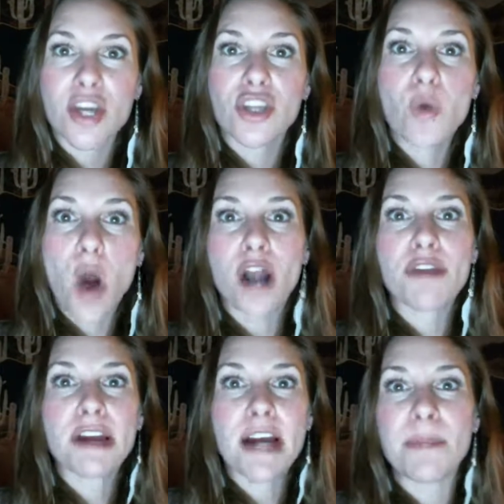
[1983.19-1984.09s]
You are
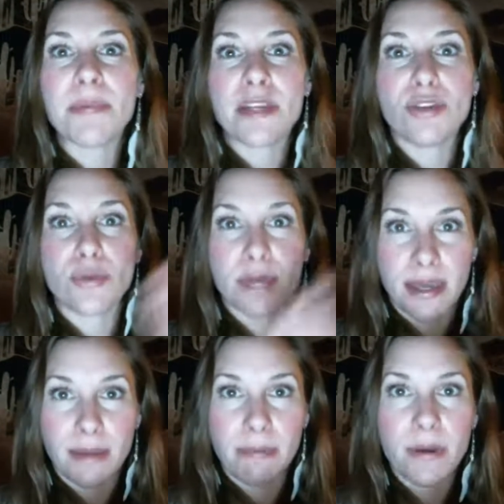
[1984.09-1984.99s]
the company you
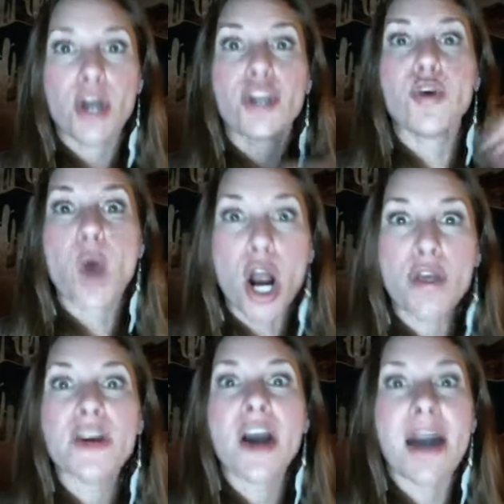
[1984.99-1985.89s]
keep. You
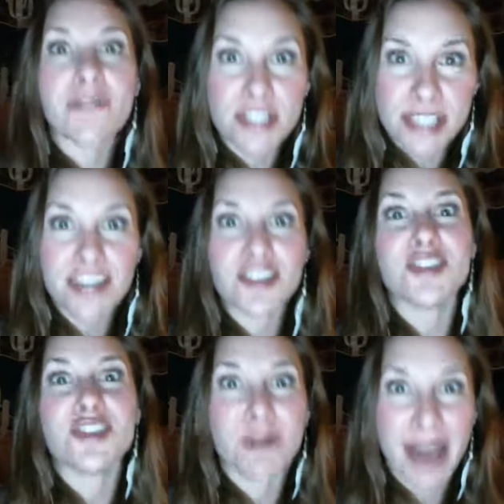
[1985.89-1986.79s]
are the
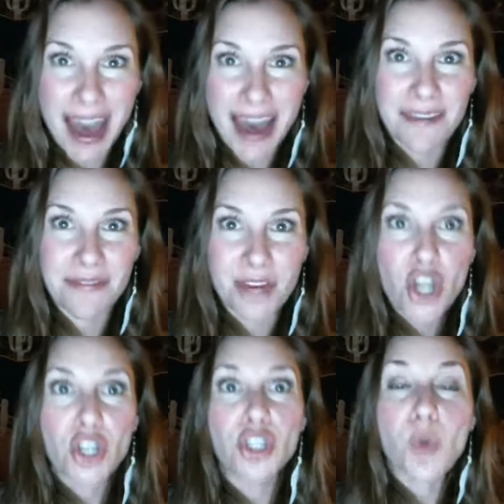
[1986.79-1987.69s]
conversations you have.
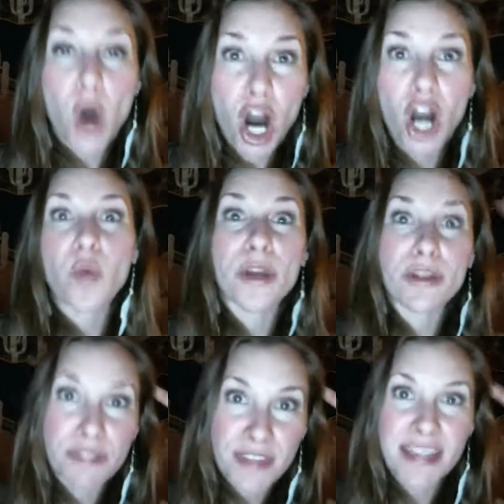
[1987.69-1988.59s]
You are what
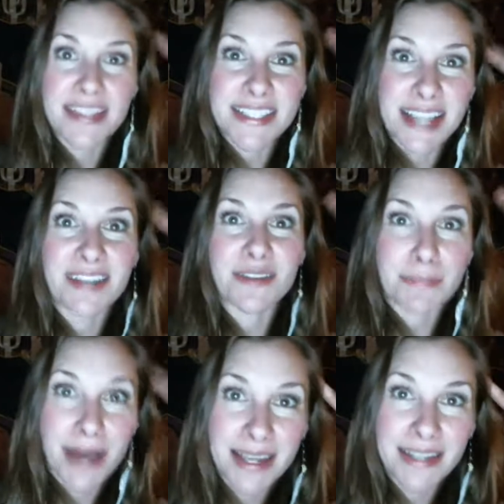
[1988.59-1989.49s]
you think inside your
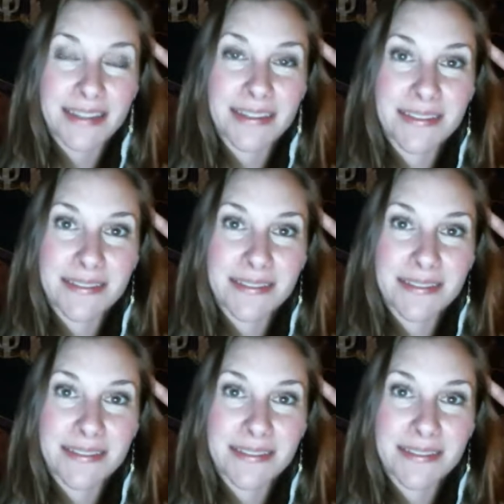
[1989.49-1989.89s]
mind.